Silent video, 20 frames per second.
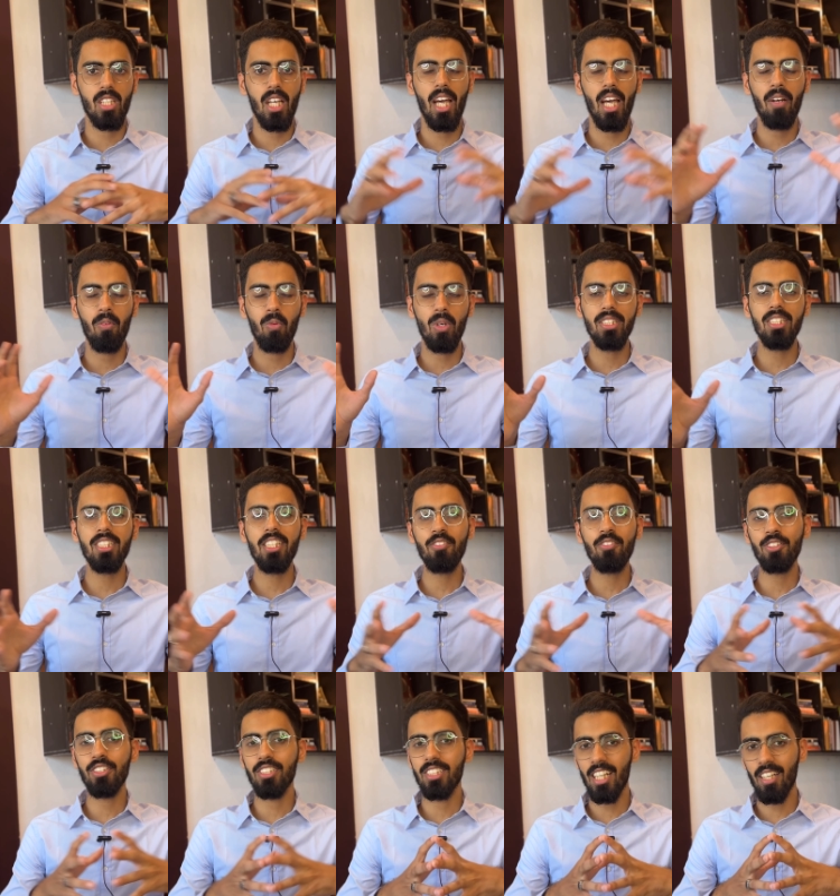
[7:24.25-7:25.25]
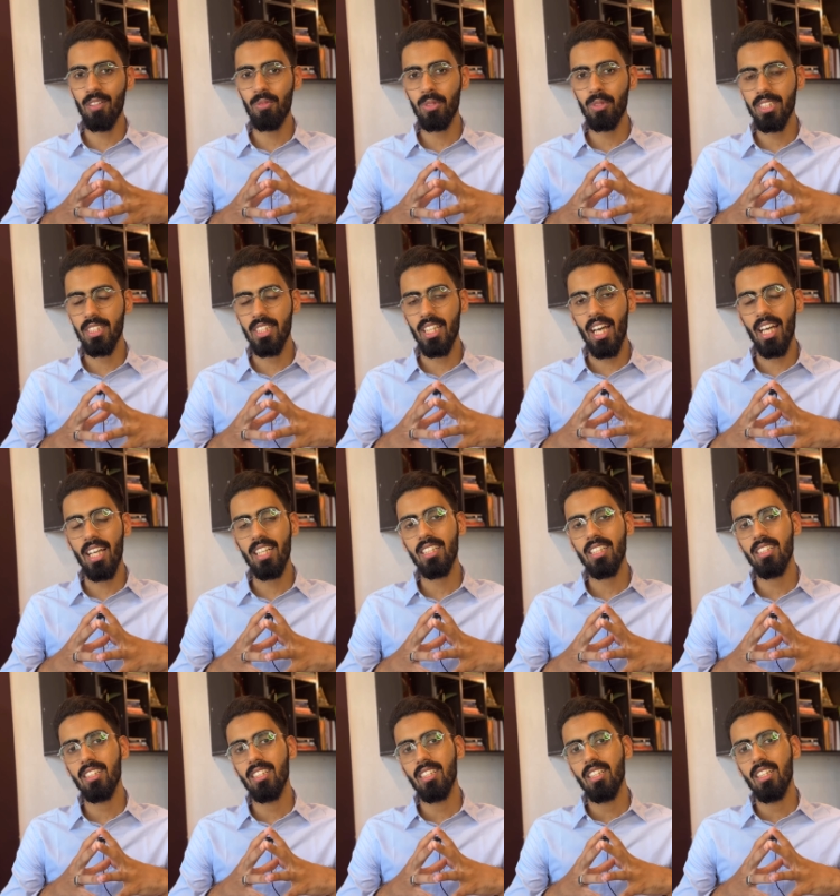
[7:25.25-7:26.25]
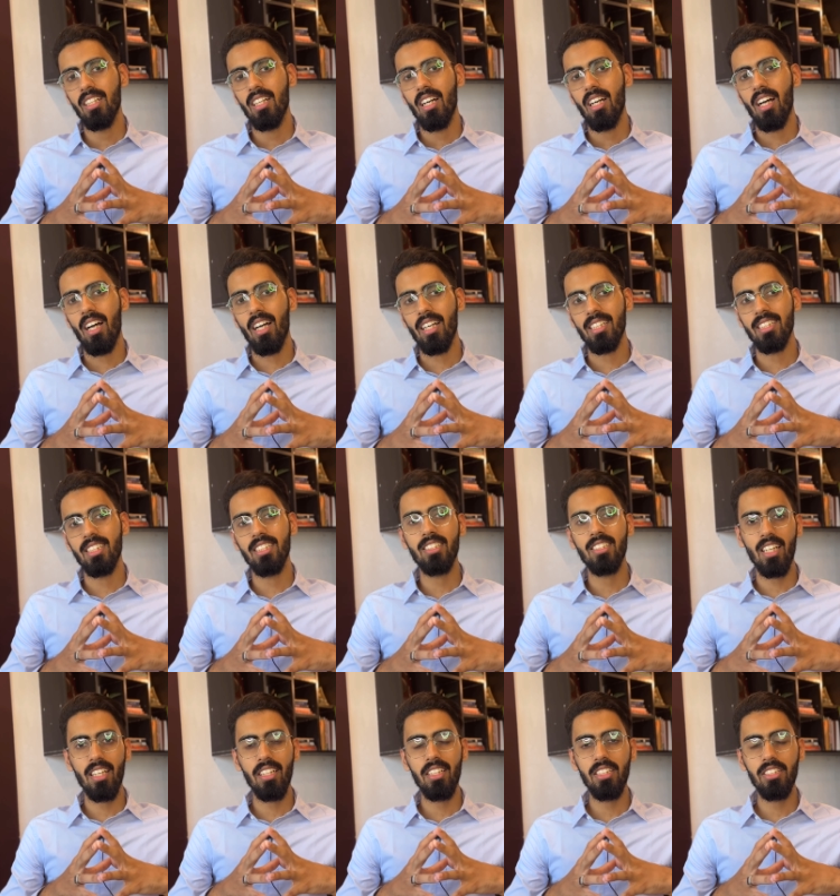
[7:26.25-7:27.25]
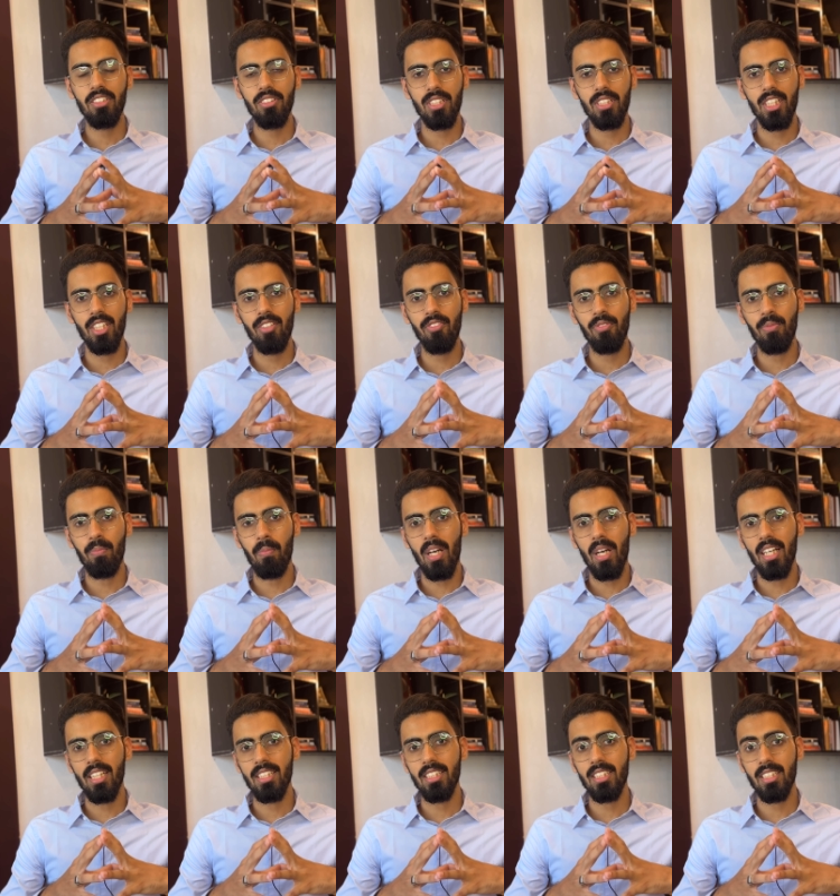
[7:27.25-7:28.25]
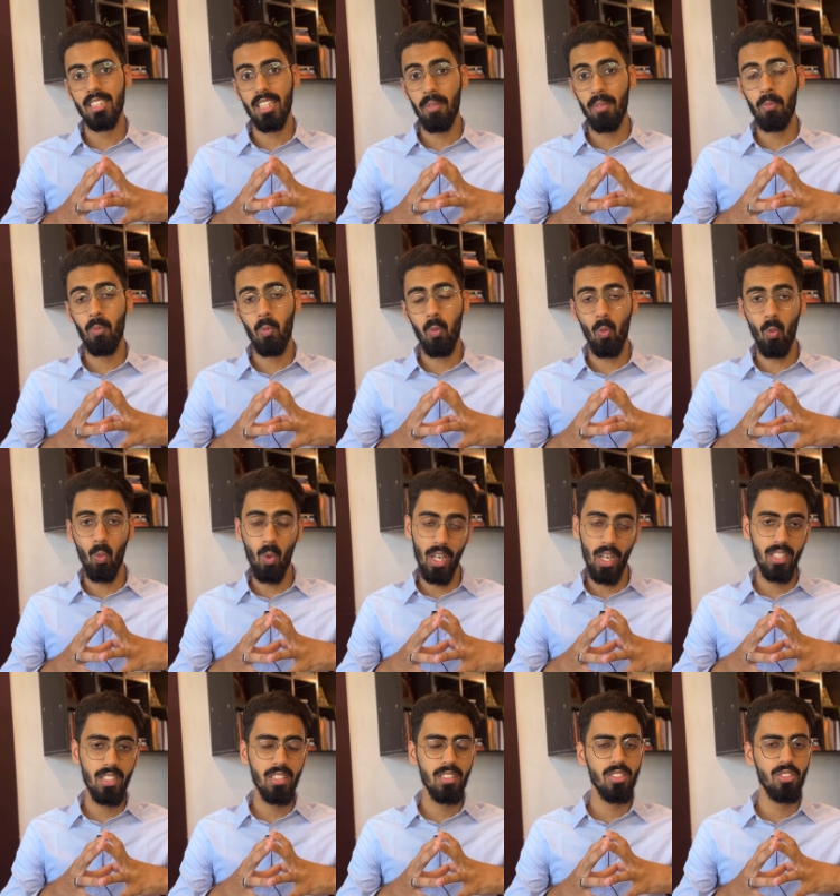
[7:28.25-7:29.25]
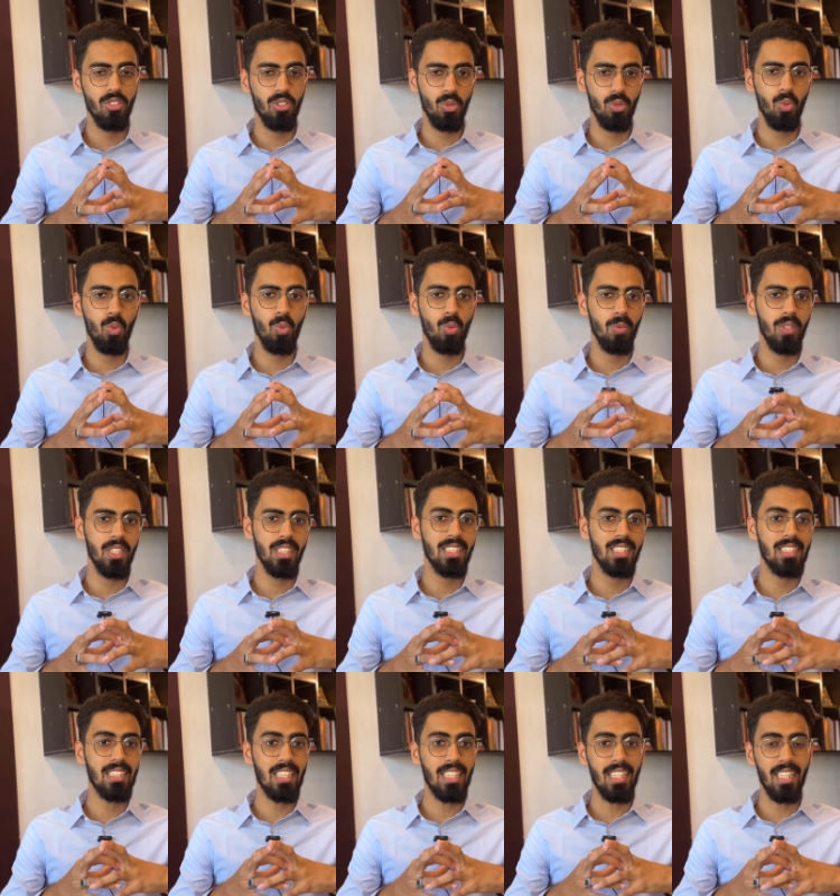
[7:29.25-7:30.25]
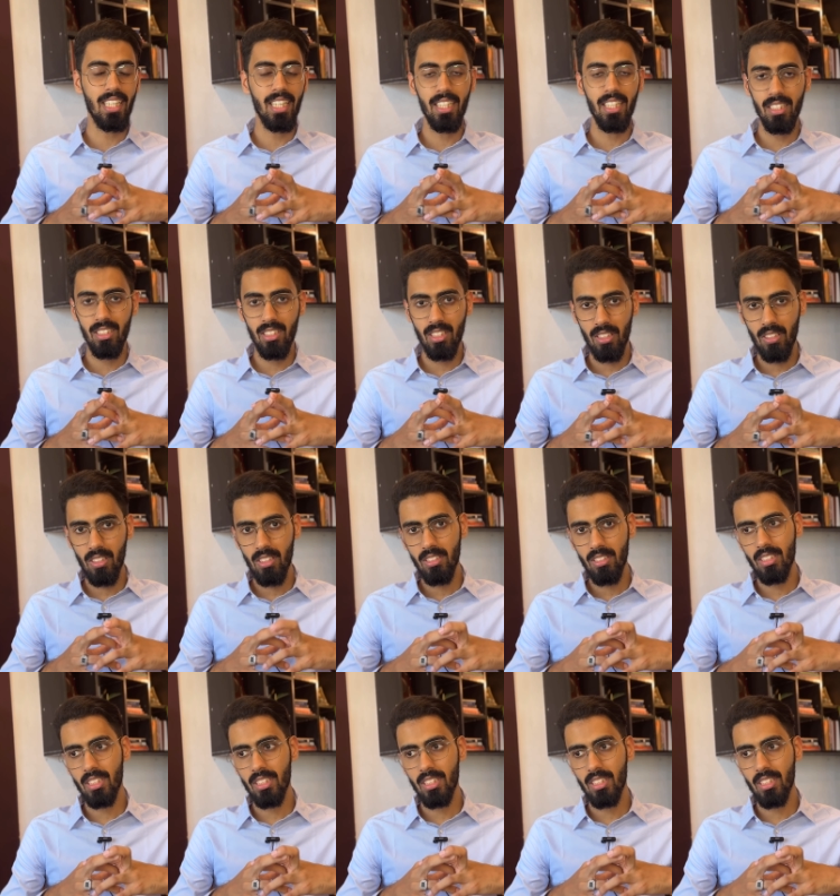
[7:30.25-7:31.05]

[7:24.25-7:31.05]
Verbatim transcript: And once I was done with that, I decided to give my step one two weeks later,